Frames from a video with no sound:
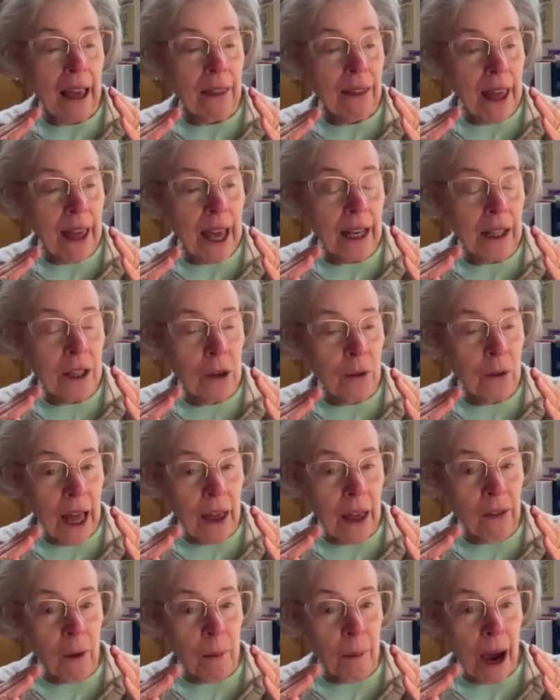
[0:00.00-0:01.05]
And then you
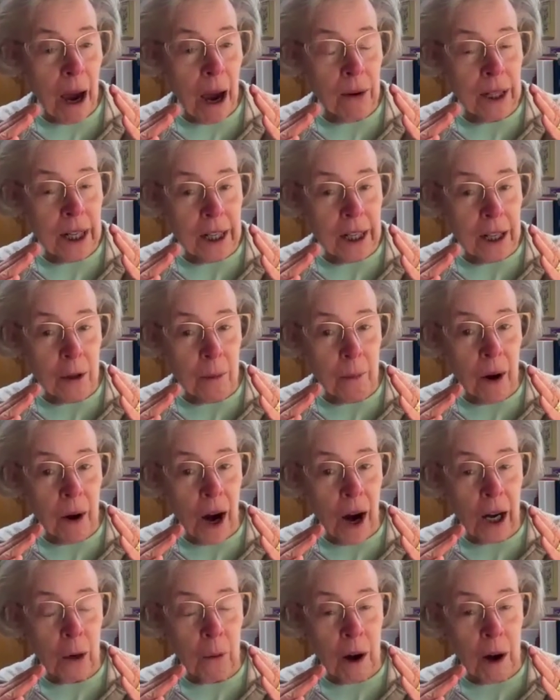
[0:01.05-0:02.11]
let them out into the
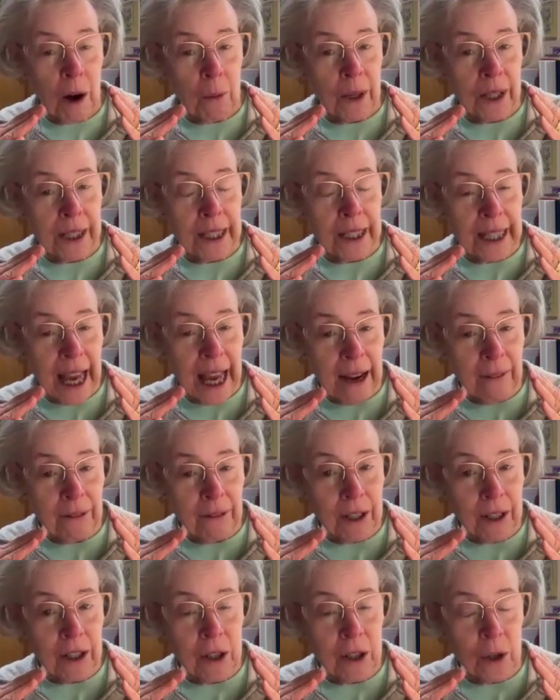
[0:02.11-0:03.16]
park where it was
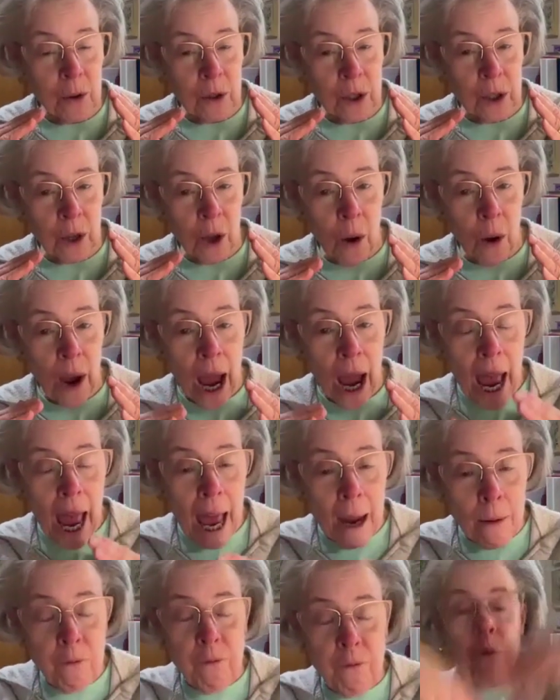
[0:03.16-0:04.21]
safe to do so,
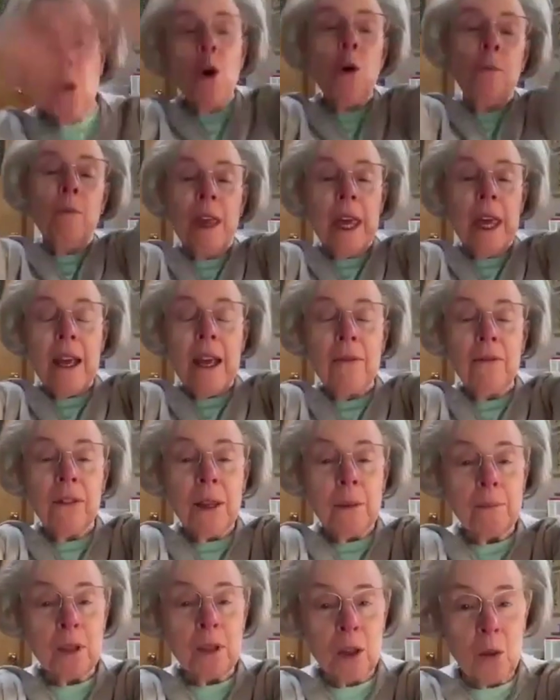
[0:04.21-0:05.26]
and boom, it
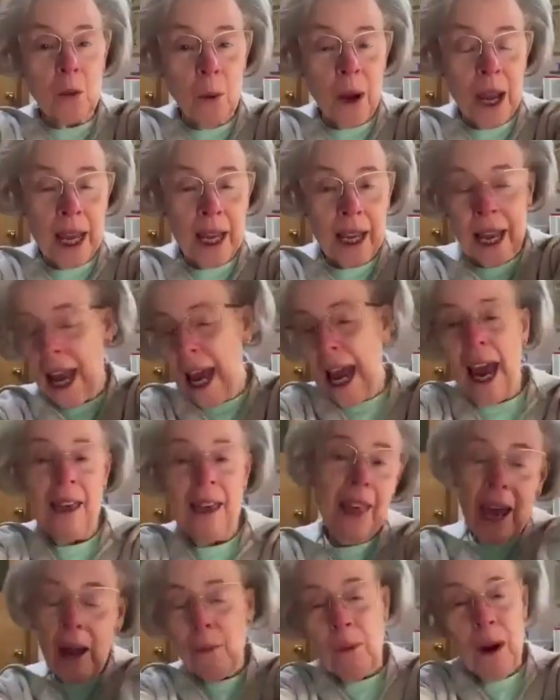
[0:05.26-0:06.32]
flipped to the wing,
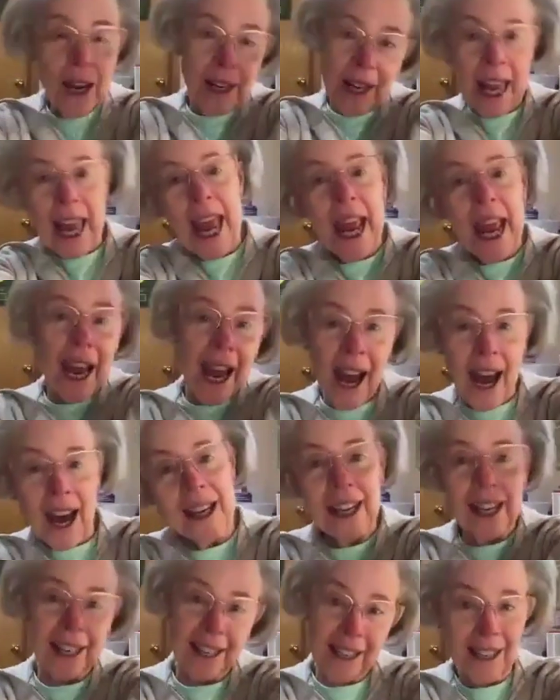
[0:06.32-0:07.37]
and they went
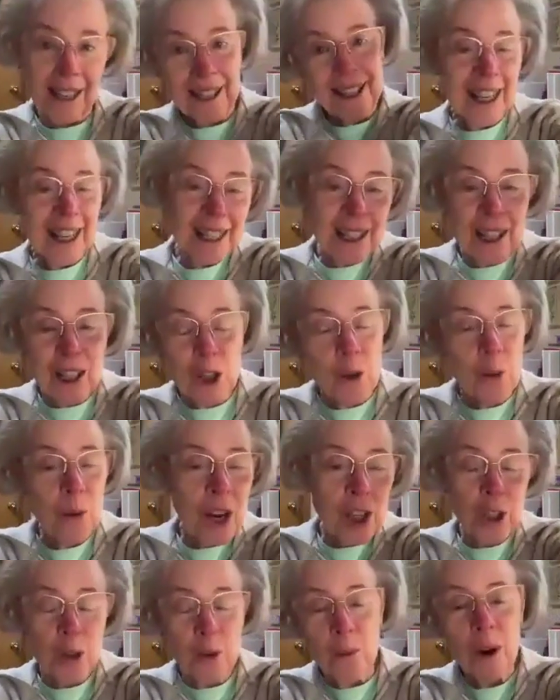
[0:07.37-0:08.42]
chaotic in a
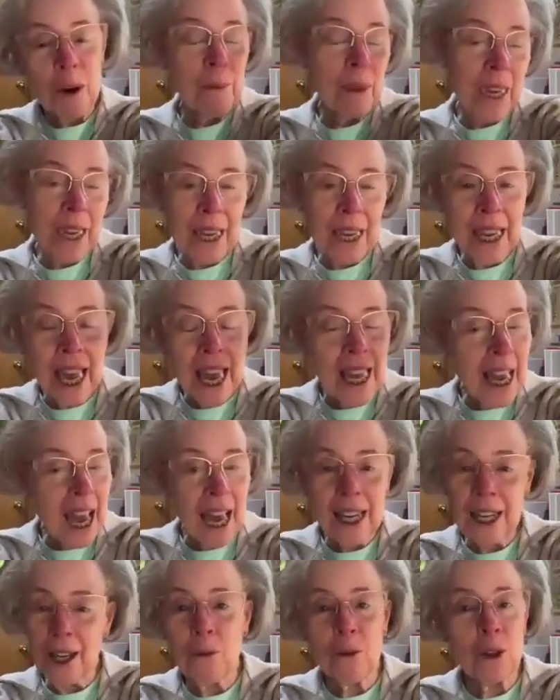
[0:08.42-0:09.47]
situation where being
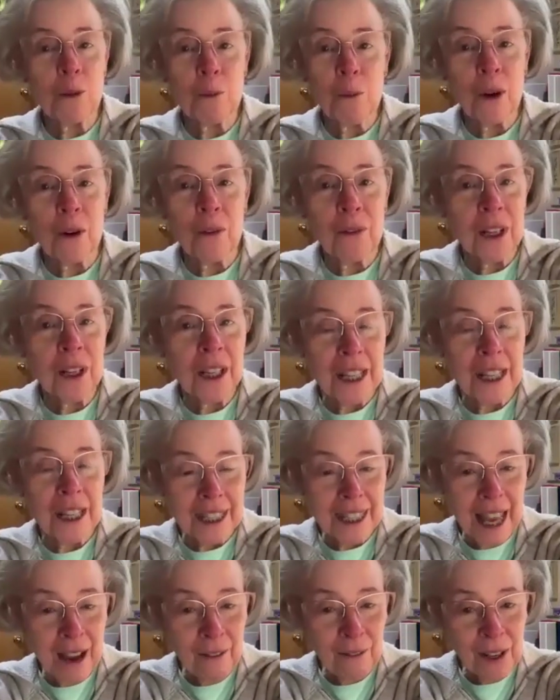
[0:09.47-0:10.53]
chaotic was perfectly
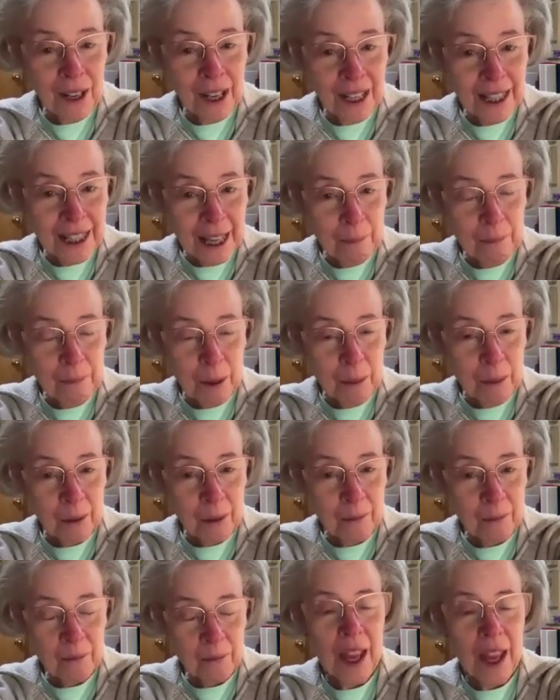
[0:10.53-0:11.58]
safe and
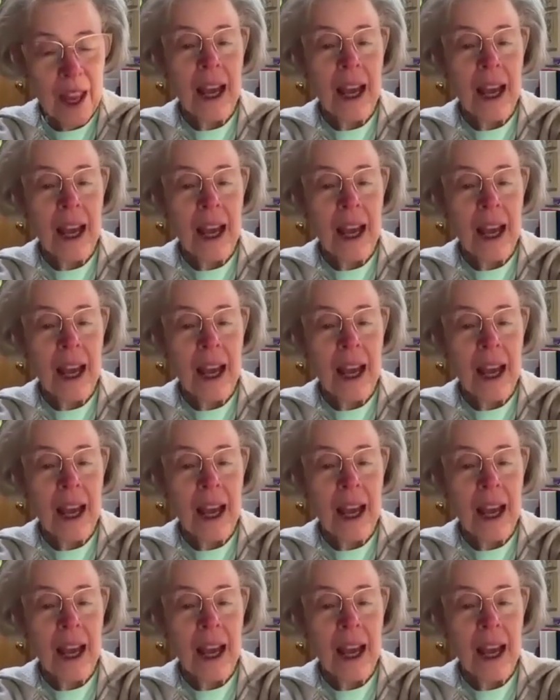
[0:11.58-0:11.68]
acceptable.